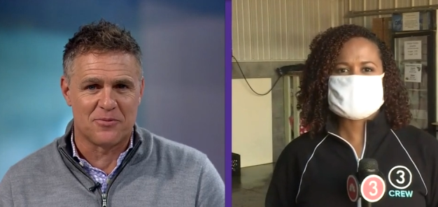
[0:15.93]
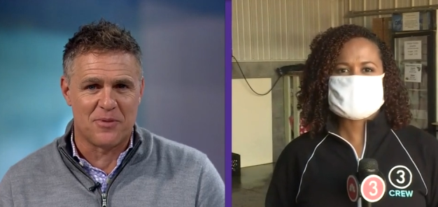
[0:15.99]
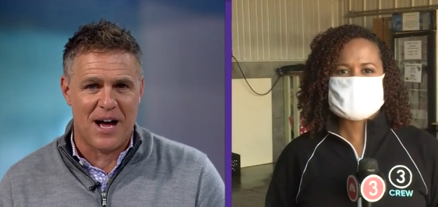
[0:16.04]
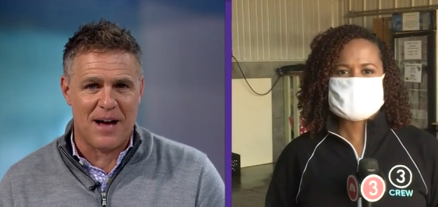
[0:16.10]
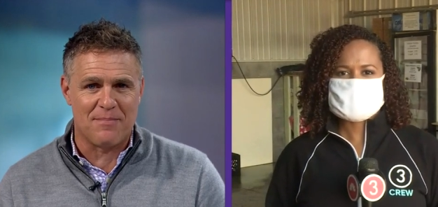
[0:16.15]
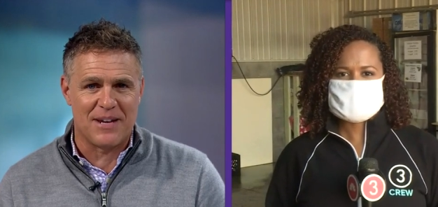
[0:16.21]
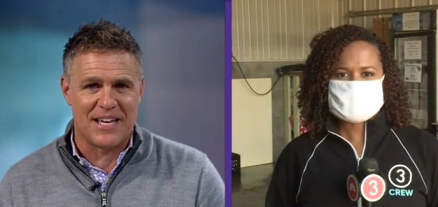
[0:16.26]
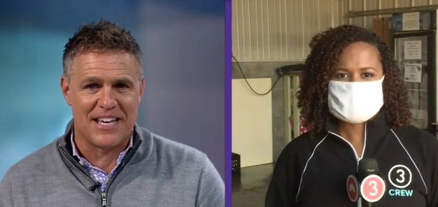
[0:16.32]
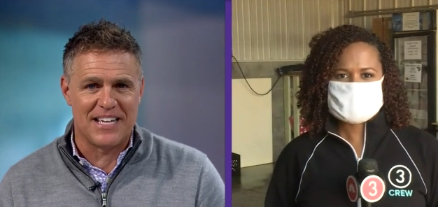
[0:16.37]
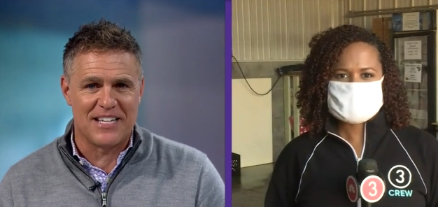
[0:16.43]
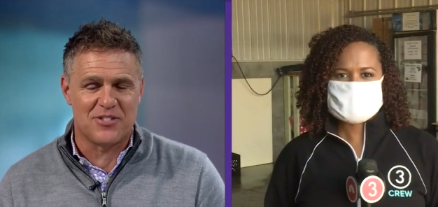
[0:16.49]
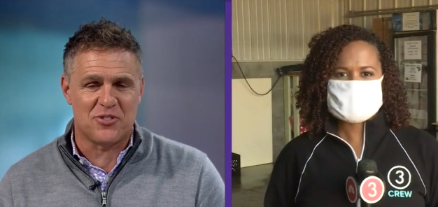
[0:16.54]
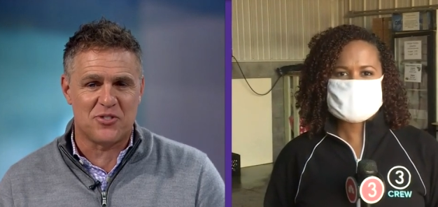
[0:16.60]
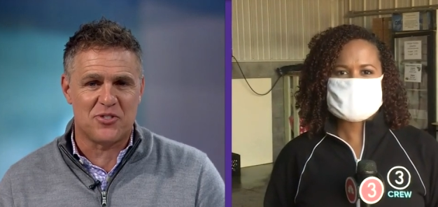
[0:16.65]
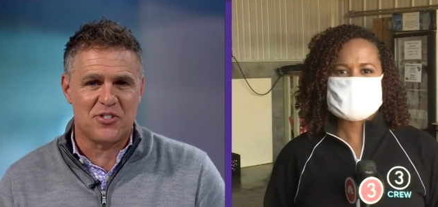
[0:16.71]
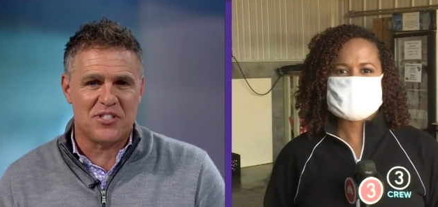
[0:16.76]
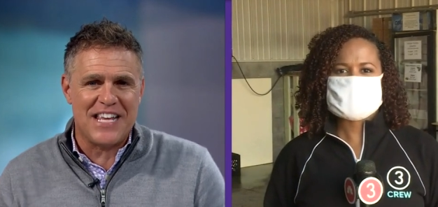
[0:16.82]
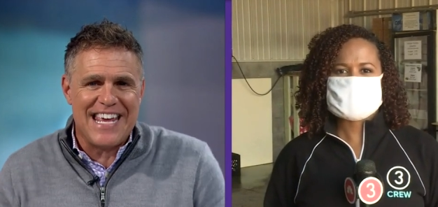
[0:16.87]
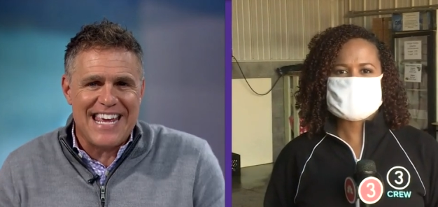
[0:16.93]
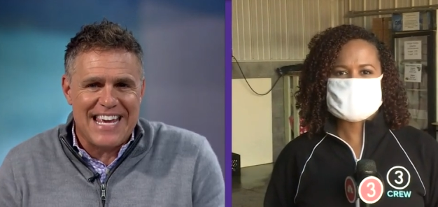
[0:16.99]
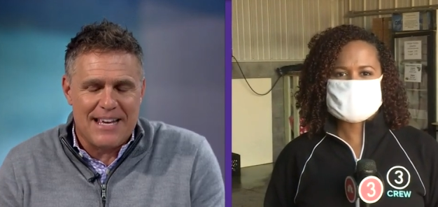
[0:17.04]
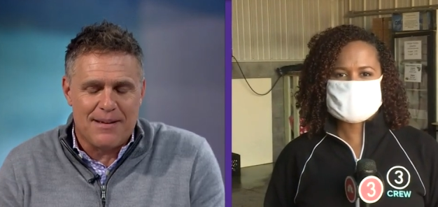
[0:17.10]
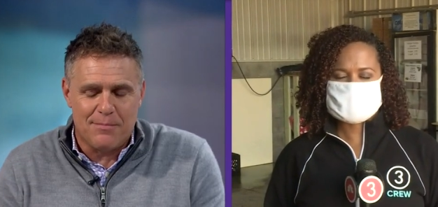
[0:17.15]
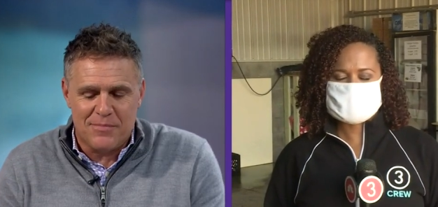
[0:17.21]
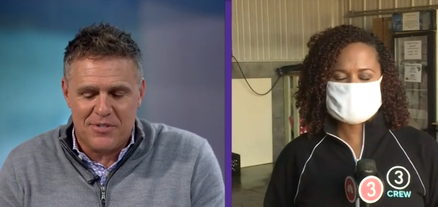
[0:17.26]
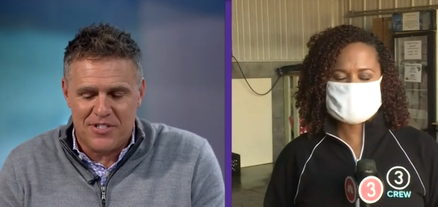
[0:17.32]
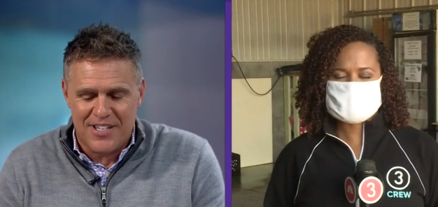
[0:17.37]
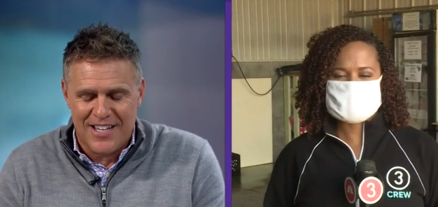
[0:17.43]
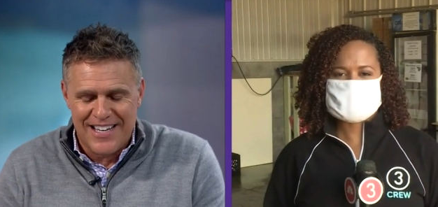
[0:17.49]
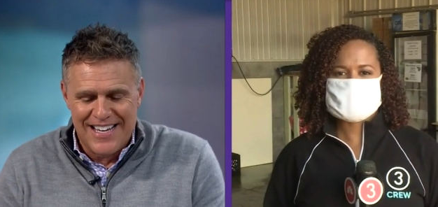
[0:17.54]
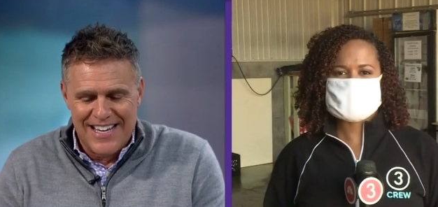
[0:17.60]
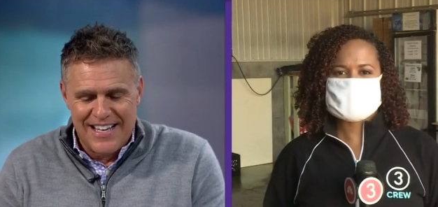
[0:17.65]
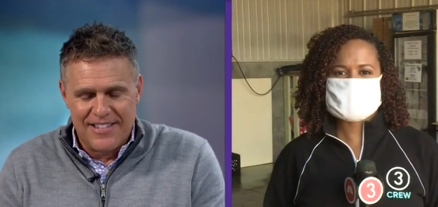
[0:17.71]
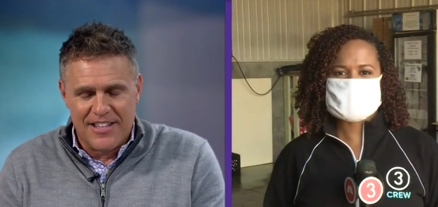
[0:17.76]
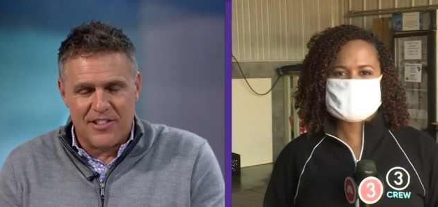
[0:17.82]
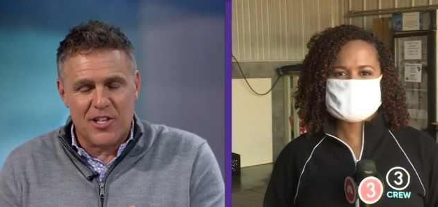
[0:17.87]
Speaker 1: Romney, it seems
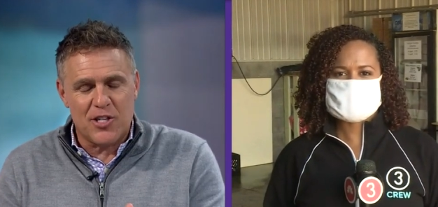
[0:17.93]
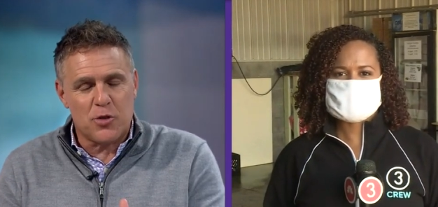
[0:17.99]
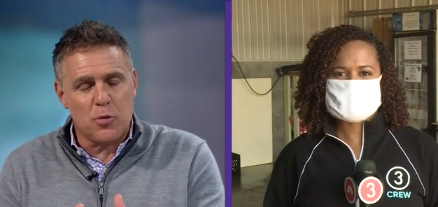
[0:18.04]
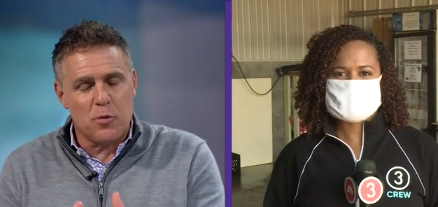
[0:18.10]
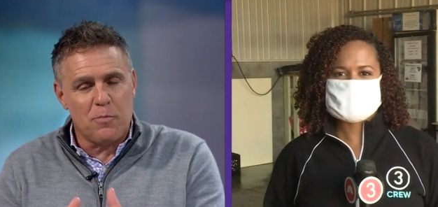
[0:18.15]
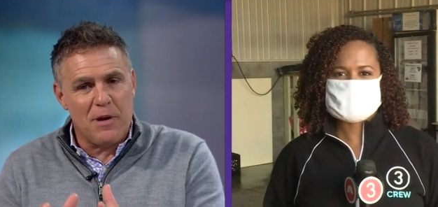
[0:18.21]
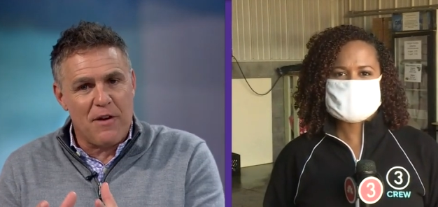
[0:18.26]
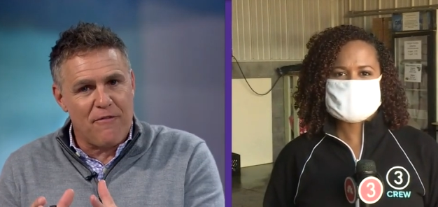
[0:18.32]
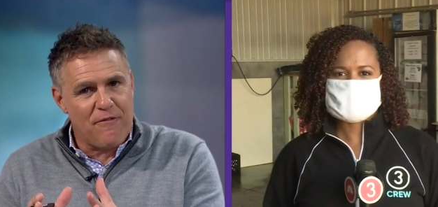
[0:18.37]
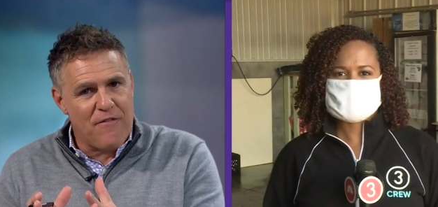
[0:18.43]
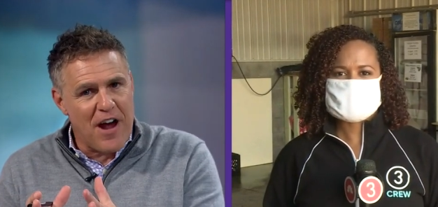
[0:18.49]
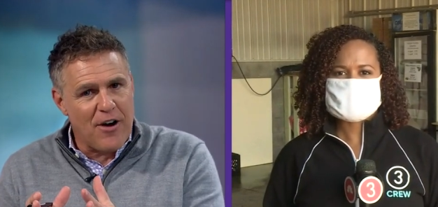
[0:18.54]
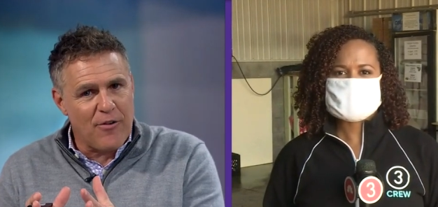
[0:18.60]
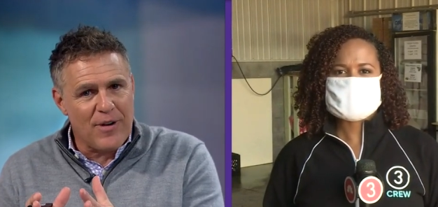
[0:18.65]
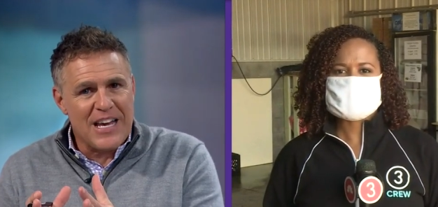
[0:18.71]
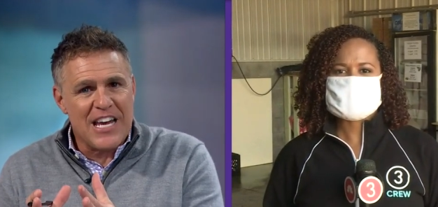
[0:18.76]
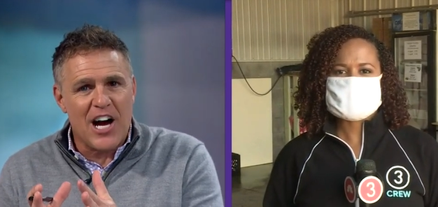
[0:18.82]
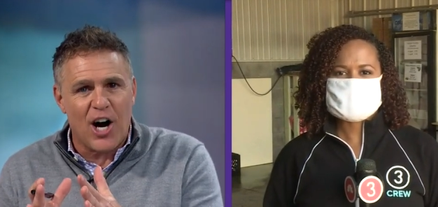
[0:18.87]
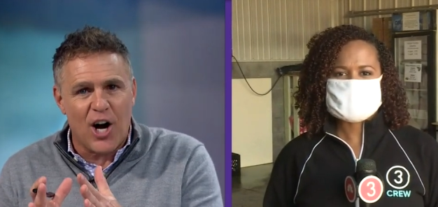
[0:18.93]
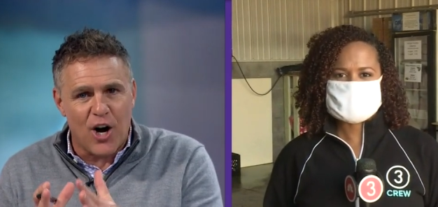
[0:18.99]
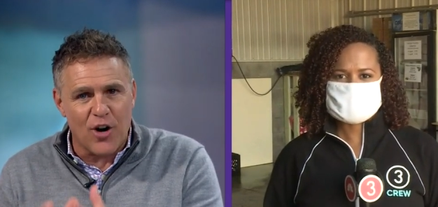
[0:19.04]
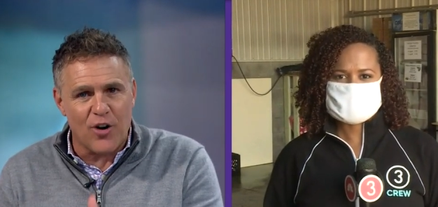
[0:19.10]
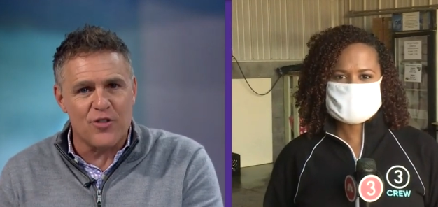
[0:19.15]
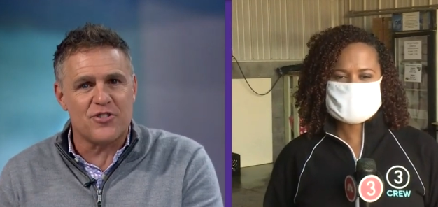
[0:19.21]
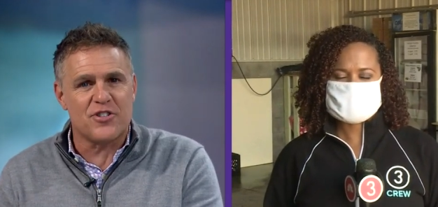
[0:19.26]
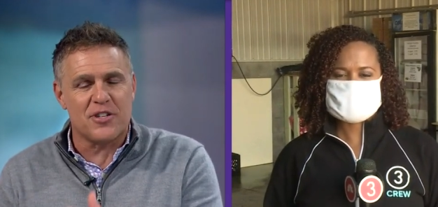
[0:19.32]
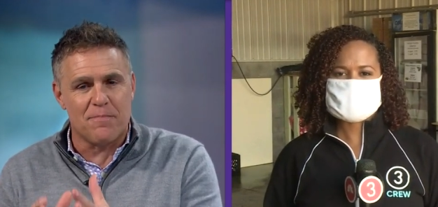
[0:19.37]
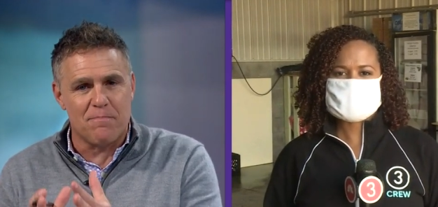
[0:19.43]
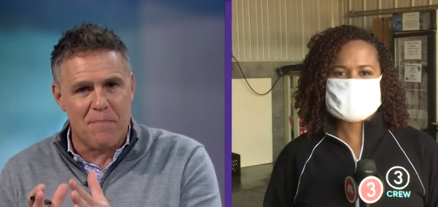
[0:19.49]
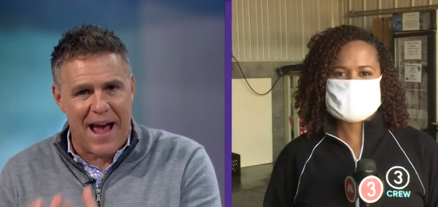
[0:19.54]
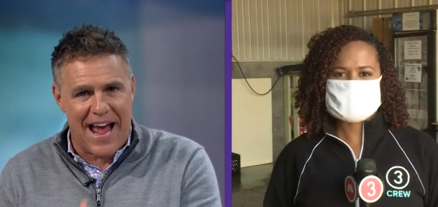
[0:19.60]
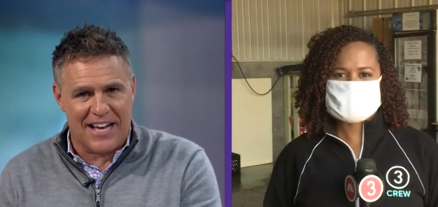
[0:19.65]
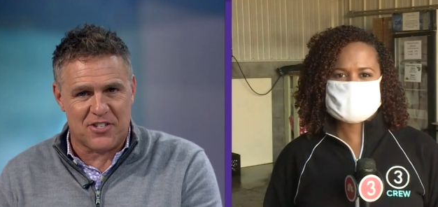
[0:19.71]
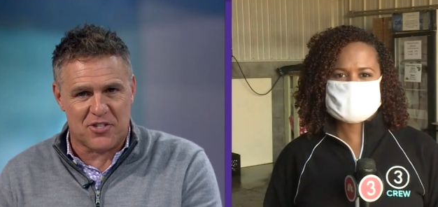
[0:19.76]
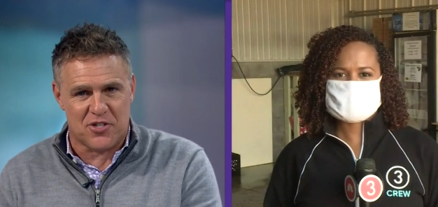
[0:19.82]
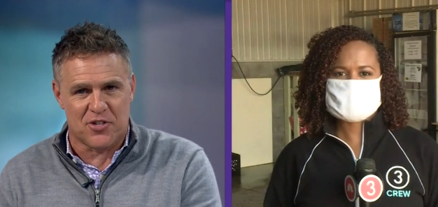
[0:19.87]
that this would be very hard to
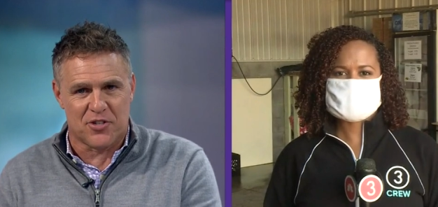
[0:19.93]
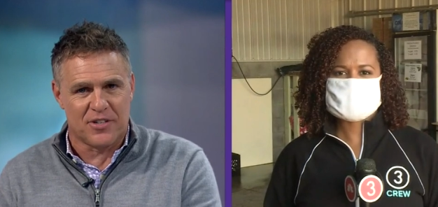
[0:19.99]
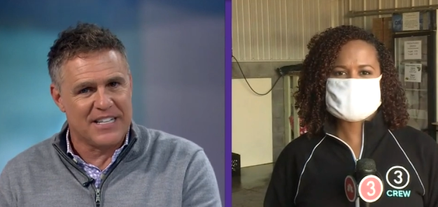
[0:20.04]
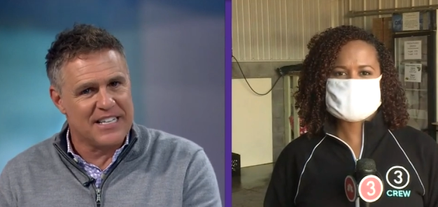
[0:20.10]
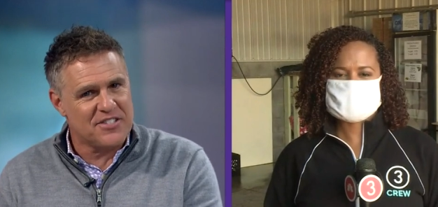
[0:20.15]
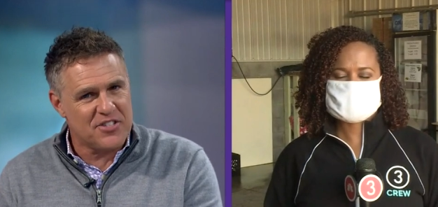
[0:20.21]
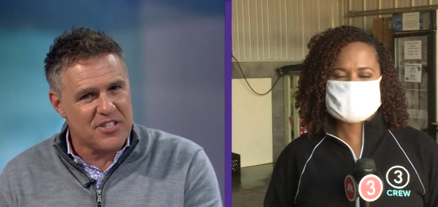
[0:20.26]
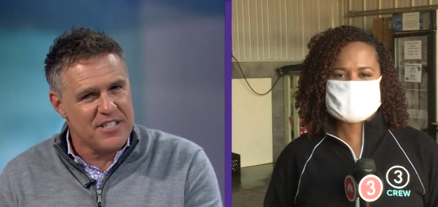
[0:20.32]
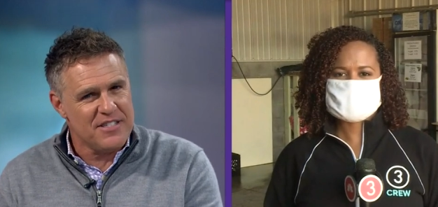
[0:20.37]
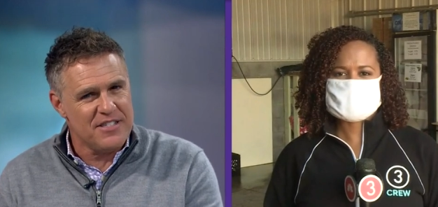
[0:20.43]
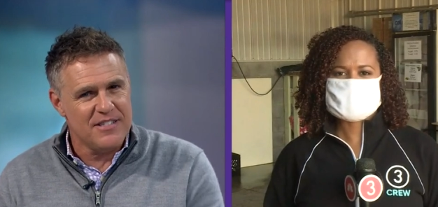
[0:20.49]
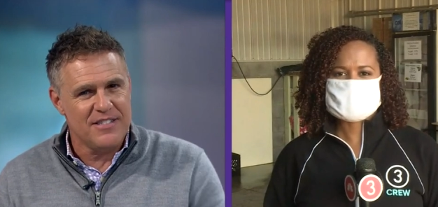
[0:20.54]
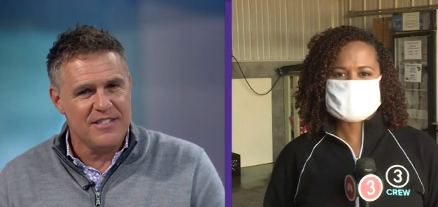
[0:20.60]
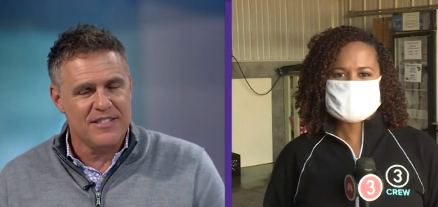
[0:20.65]
master, is it?